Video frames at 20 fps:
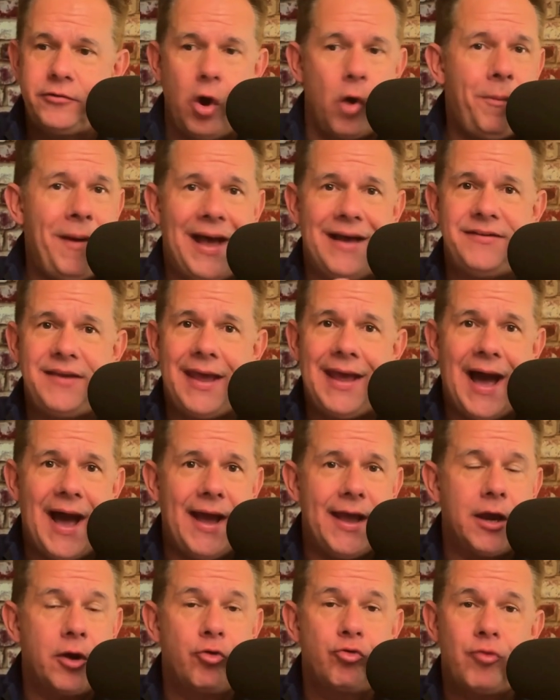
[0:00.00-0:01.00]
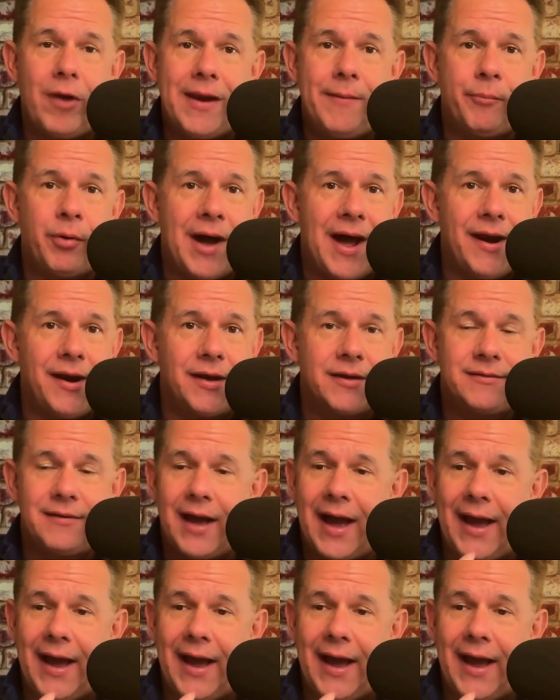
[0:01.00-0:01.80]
Topaz AI, great product.